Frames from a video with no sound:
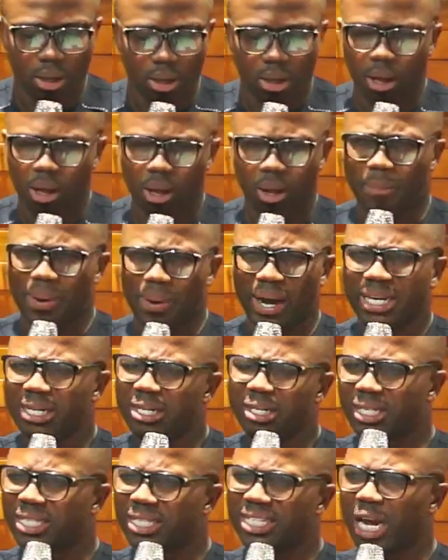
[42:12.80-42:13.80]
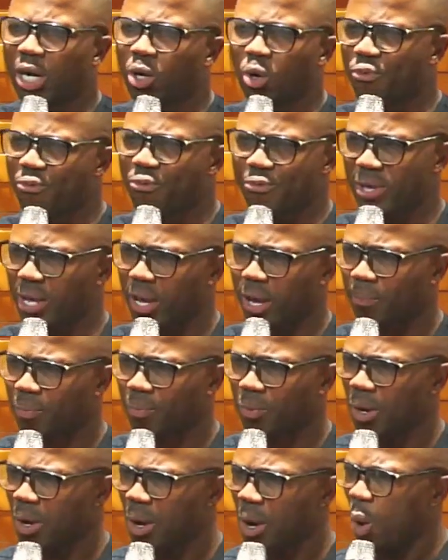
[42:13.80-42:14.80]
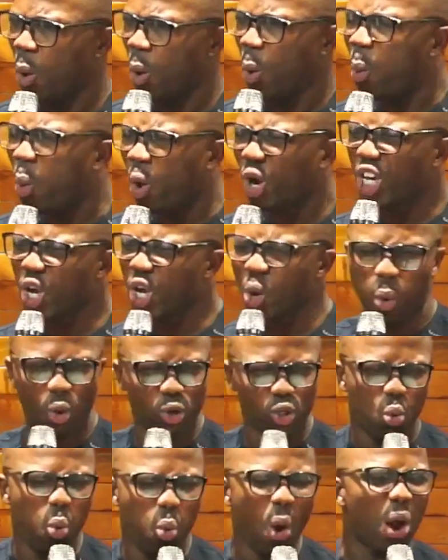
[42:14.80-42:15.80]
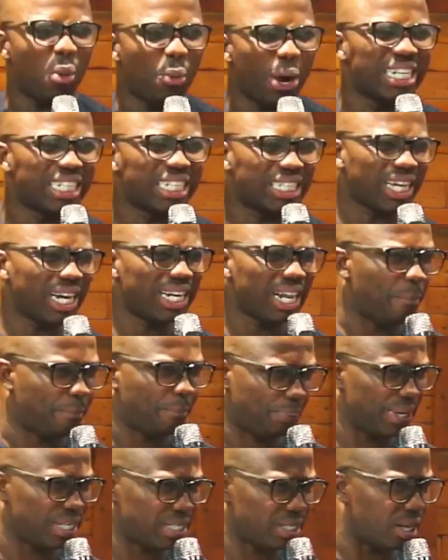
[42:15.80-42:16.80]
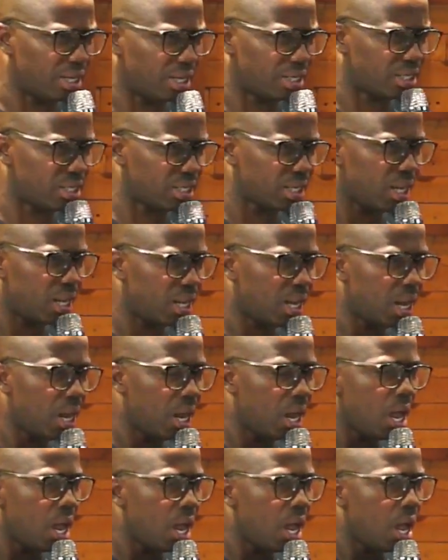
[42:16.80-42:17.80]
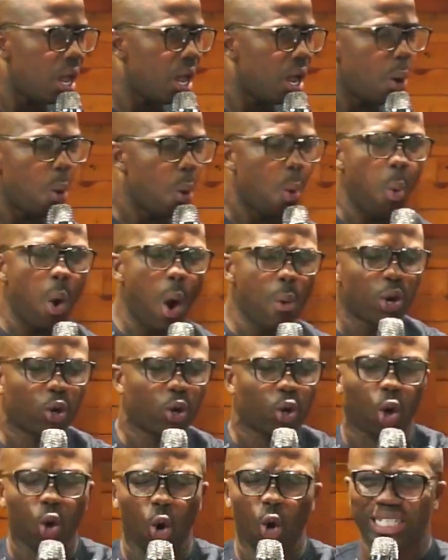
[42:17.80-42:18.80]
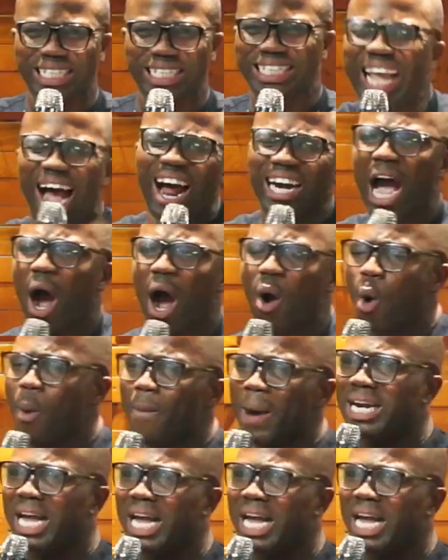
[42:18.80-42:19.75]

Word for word: But this year, no fear. What do you want? Go and register that business. When we close, tell that woman that you